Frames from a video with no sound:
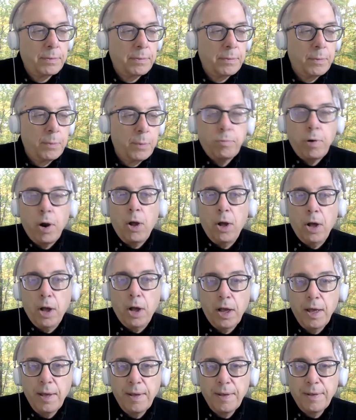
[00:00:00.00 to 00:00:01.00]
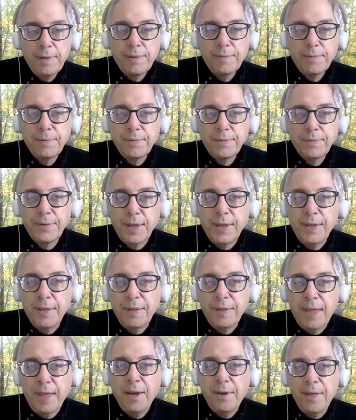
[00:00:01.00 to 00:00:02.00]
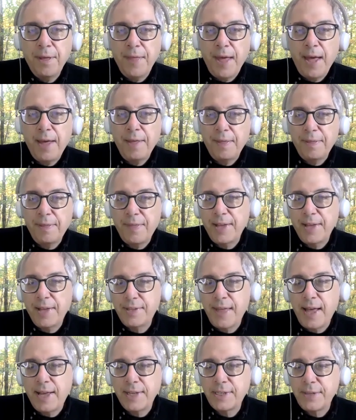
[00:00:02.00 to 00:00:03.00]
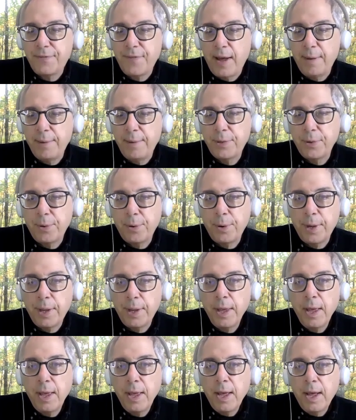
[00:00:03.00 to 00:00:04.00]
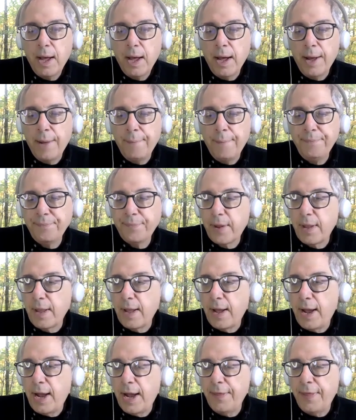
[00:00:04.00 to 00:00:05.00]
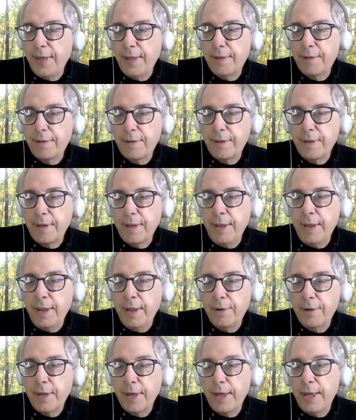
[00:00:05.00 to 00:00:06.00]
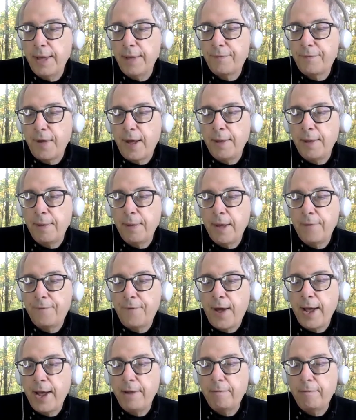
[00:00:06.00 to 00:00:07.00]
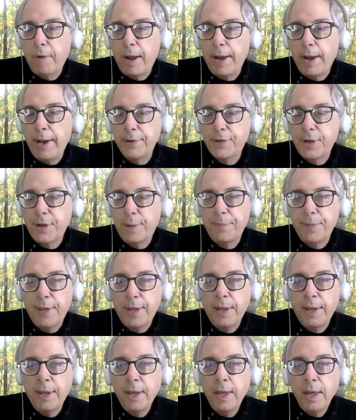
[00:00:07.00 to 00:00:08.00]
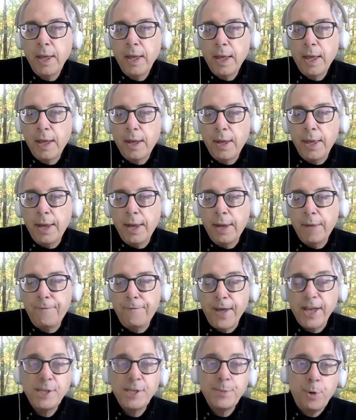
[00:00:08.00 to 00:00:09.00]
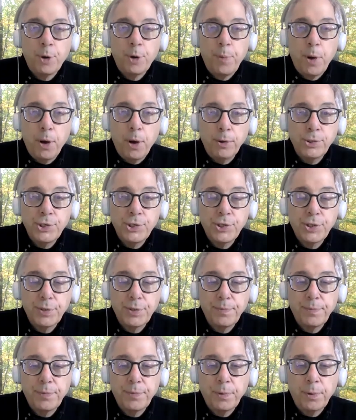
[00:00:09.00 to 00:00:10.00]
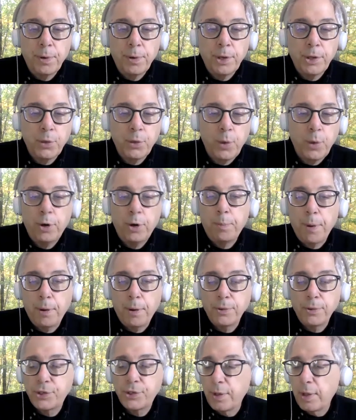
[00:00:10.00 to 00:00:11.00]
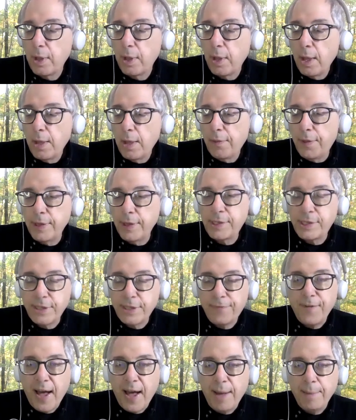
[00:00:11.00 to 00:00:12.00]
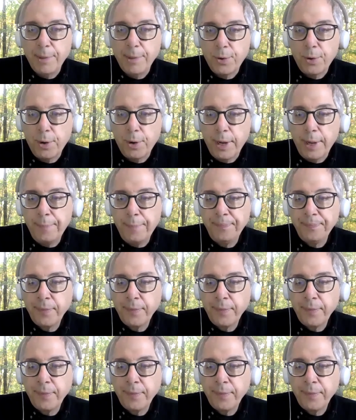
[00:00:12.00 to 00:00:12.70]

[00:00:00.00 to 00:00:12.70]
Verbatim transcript: we're wrong. And, you know, and that, that's, that's defamatory. Um, I think, you know, if I, if I write something in a Facebook post or a Twitter post that's defamatory,